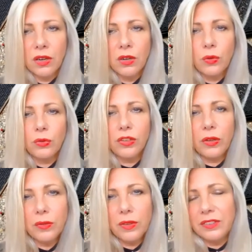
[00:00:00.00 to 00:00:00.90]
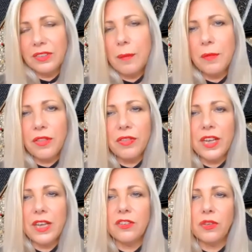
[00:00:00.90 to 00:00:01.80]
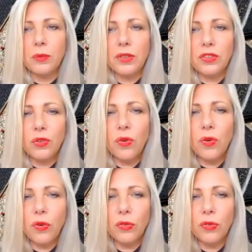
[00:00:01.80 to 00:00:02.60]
Also, some of the things that we saw,